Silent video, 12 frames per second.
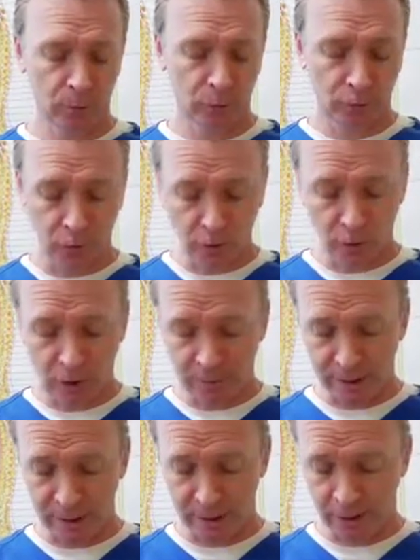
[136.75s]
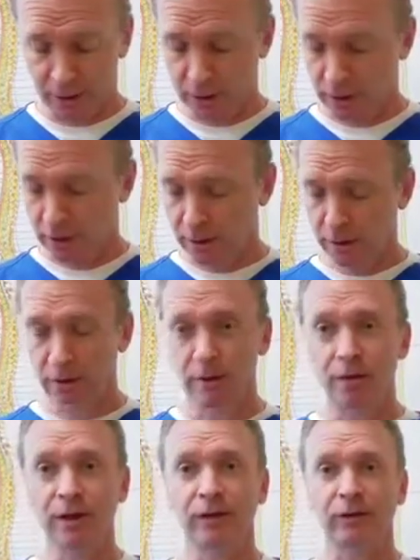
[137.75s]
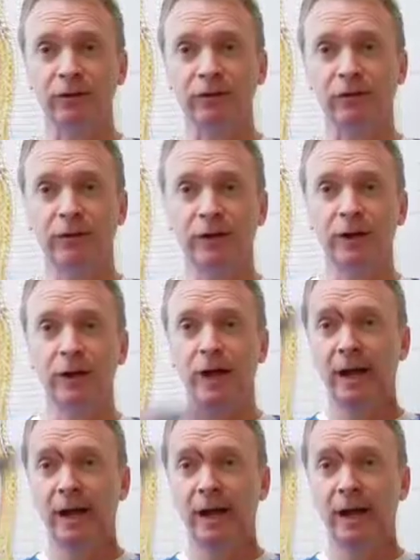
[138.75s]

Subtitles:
So, I mean, this